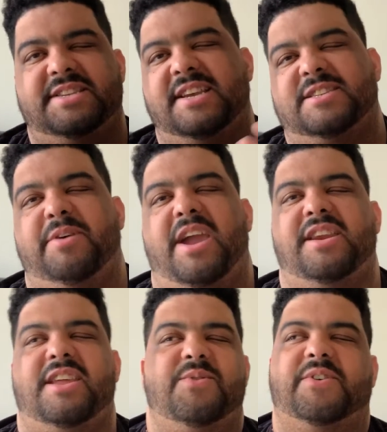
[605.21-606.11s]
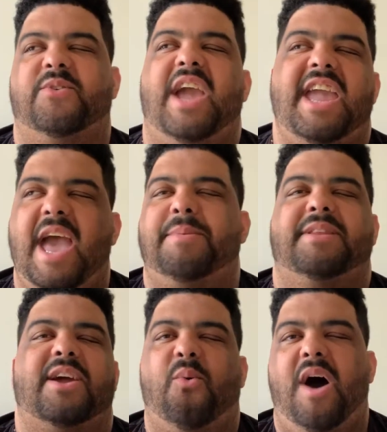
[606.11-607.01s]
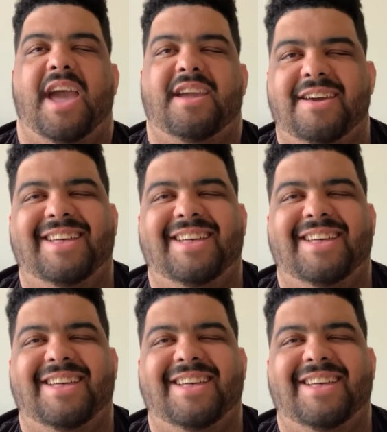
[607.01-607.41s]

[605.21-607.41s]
and I explained. He was like, okay, yeah, but like why?